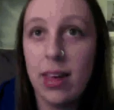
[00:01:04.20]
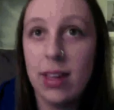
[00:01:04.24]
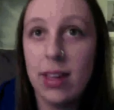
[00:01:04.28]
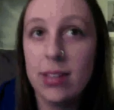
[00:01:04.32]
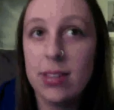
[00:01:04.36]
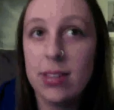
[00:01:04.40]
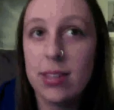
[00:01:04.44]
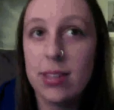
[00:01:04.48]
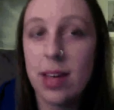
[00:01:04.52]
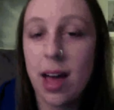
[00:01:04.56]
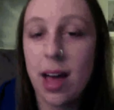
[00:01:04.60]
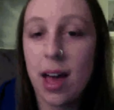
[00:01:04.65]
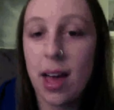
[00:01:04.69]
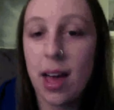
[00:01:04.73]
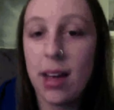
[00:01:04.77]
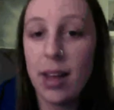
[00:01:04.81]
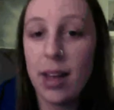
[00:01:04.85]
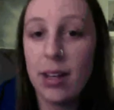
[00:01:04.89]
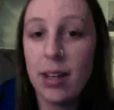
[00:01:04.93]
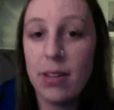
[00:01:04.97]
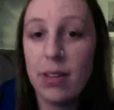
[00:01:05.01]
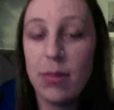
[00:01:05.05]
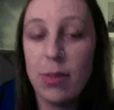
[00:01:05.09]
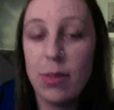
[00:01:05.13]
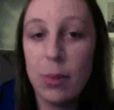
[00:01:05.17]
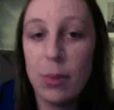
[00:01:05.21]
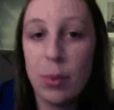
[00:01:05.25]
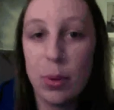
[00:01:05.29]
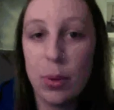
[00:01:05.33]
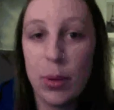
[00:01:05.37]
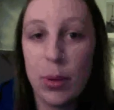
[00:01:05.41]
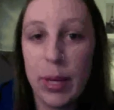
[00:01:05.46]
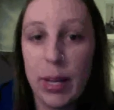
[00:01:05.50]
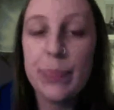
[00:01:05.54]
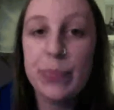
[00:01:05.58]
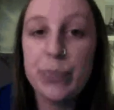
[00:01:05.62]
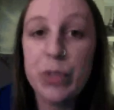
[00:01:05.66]
is kind of the
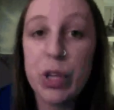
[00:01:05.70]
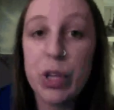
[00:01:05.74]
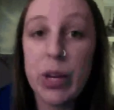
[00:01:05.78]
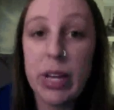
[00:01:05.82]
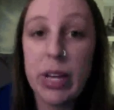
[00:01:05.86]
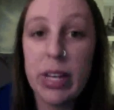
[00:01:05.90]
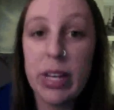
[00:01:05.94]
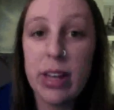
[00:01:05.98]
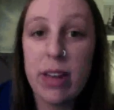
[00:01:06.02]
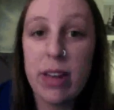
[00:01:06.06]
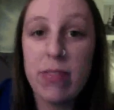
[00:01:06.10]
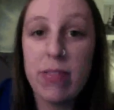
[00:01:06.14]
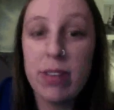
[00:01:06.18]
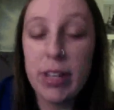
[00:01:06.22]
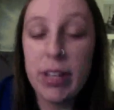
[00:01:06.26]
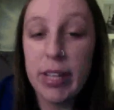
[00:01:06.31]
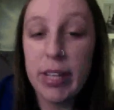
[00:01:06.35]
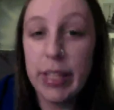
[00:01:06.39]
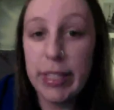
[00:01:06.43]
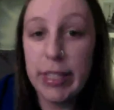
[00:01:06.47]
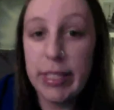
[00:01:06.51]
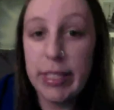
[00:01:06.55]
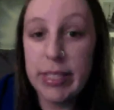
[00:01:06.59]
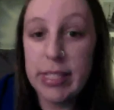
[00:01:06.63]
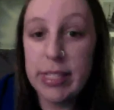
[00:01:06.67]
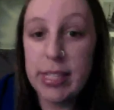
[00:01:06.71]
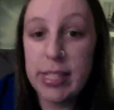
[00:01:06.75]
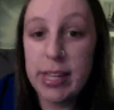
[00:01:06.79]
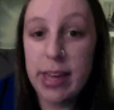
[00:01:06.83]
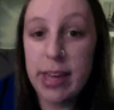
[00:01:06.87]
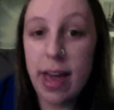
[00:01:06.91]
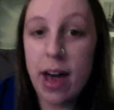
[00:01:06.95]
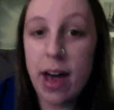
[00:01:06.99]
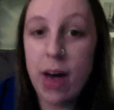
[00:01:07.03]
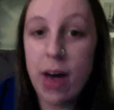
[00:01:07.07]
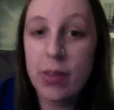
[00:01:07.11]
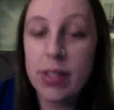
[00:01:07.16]
point. You can definitely see
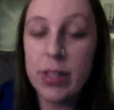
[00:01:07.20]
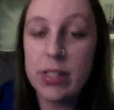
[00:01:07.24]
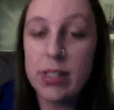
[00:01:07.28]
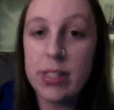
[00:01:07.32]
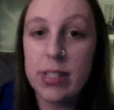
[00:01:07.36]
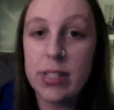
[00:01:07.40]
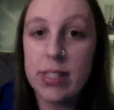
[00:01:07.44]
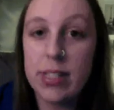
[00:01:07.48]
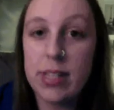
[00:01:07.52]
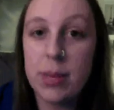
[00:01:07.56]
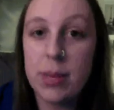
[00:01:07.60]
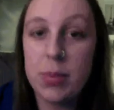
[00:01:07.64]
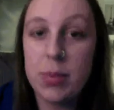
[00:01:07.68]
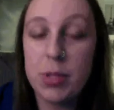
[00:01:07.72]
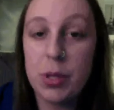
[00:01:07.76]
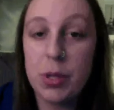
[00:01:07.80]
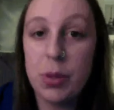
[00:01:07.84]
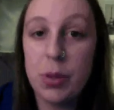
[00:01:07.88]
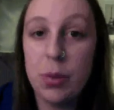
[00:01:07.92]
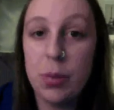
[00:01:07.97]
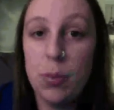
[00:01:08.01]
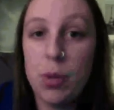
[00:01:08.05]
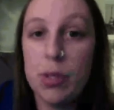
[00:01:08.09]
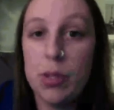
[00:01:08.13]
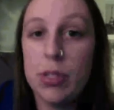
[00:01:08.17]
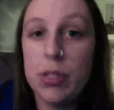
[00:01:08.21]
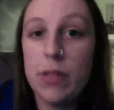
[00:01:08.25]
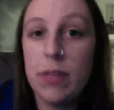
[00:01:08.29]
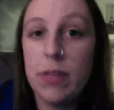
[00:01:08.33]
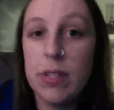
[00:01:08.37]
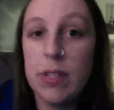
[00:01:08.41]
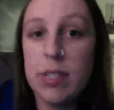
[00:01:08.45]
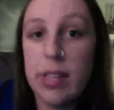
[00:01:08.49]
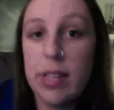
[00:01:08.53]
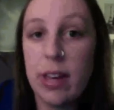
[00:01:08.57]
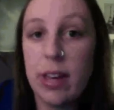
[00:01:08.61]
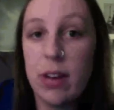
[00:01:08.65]
how this leads up to most of
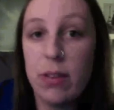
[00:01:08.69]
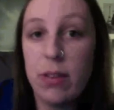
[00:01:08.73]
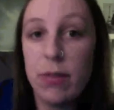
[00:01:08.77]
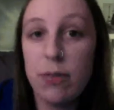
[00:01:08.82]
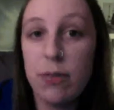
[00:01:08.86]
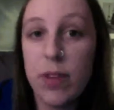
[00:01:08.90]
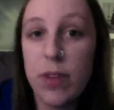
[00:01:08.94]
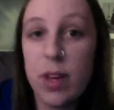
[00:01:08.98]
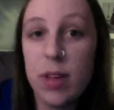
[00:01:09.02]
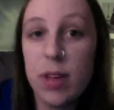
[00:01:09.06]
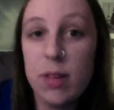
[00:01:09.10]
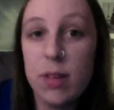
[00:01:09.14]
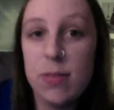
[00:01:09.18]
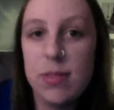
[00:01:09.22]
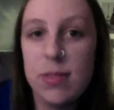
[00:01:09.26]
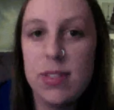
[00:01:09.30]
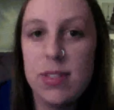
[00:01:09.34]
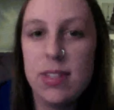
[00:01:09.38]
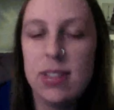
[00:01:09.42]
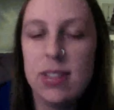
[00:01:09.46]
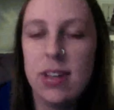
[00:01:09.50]
his later films.